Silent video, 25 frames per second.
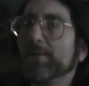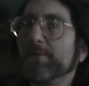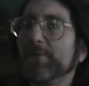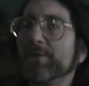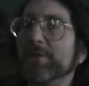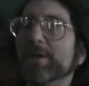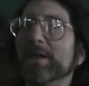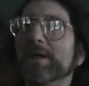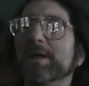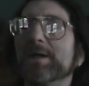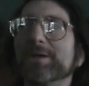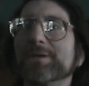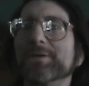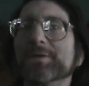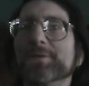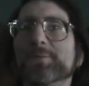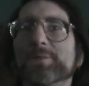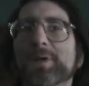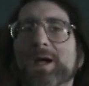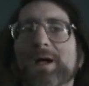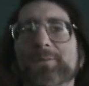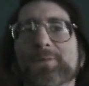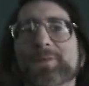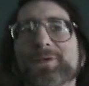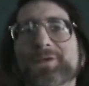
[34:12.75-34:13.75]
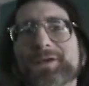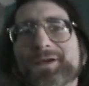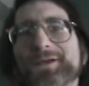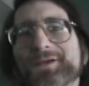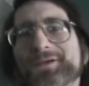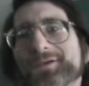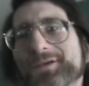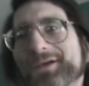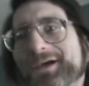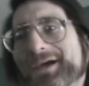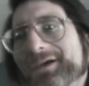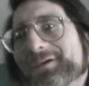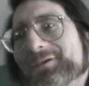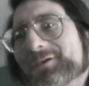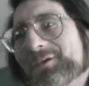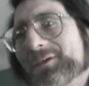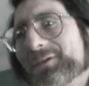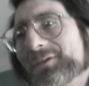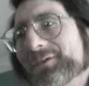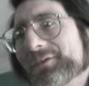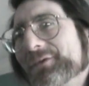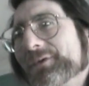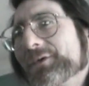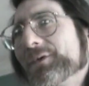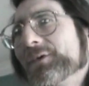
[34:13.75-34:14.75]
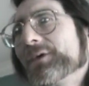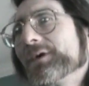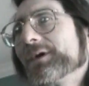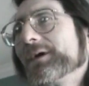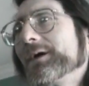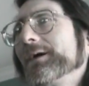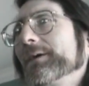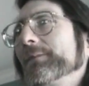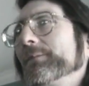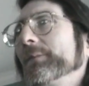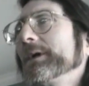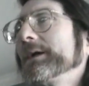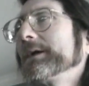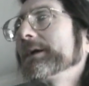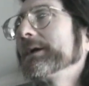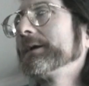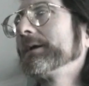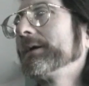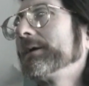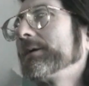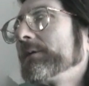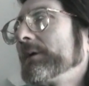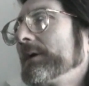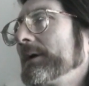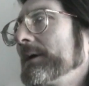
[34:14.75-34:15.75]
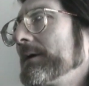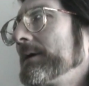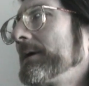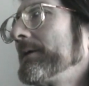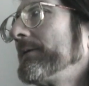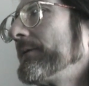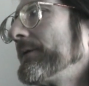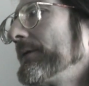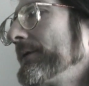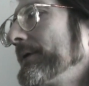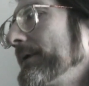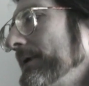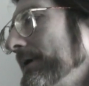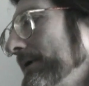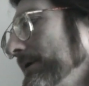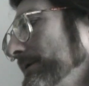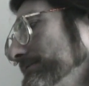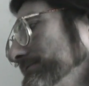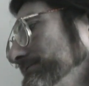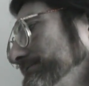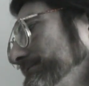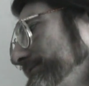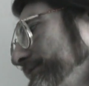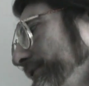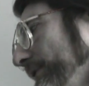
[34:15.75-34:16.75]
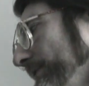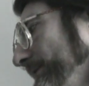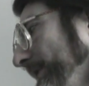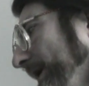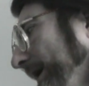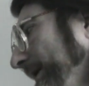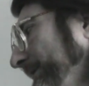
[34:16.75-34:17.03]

see how you probably didn't like what was going on, but you know what? From my